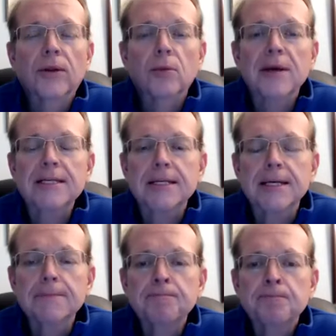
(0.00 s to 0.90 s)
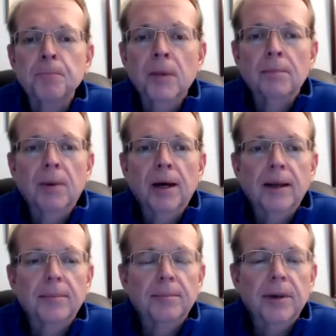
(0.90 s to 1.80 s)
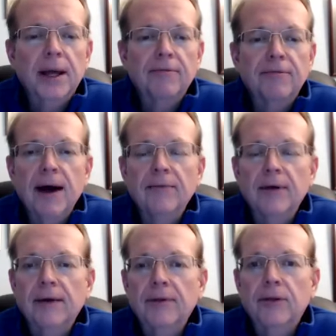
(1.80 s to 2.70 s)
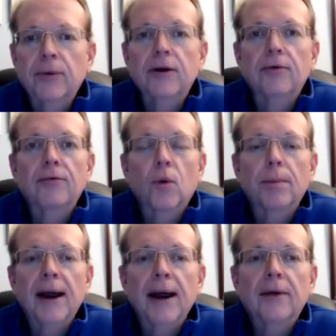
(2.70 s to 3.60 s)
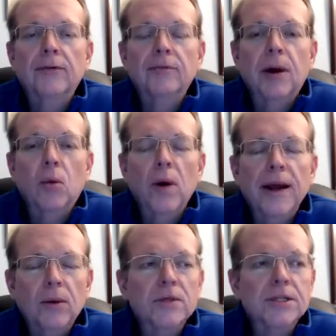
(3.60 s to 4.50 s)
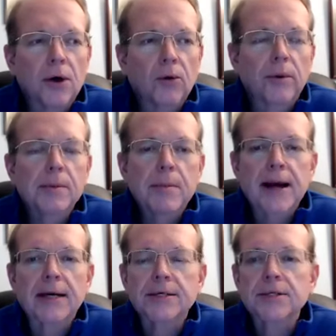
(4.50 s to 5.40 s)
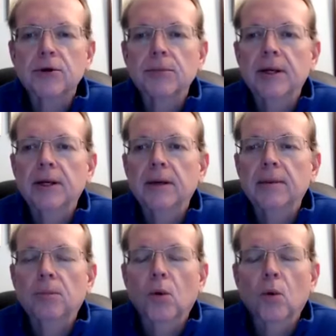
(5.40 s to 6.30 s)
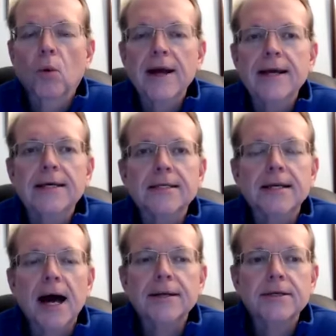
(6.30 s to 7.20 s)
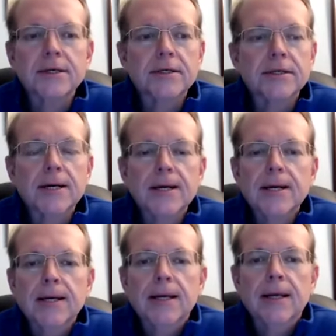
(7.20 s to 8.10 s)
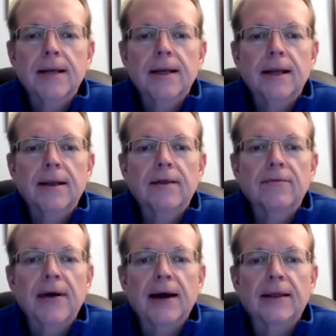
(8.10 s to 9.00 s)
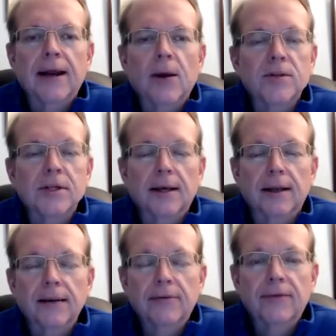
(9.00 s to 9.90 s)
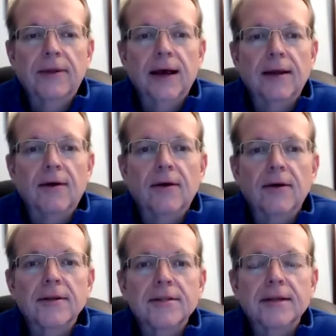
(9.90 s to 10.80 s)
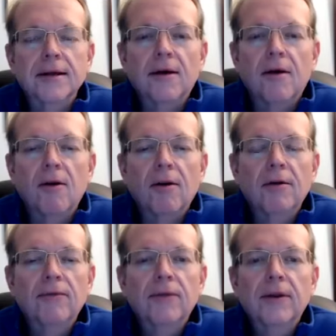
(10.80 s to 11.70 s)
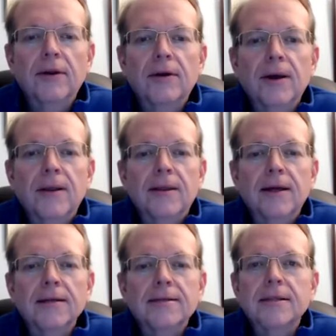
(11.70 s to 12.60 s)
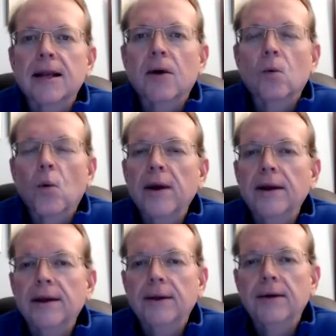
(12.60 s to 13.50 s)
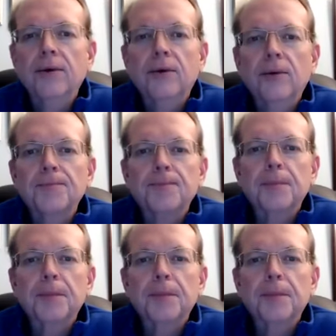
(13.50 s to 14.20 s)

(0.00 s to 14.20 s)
with obesity. But at 5'11", 304 pounds, my weight was holding me back in so many more ways, not just in the fact that I wasn't going to live that long, is that all of the things that I wanted to do,